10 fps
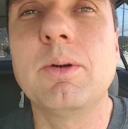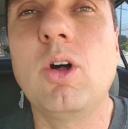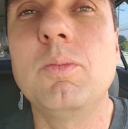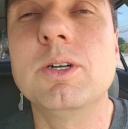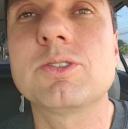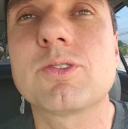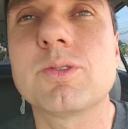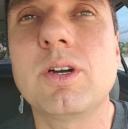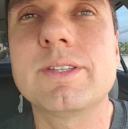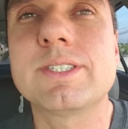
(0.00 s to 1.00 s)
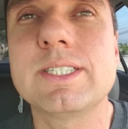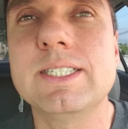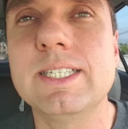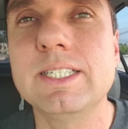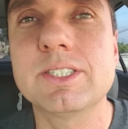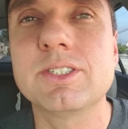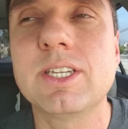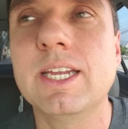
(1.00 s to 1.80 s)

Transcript: am almost through all the CDs and,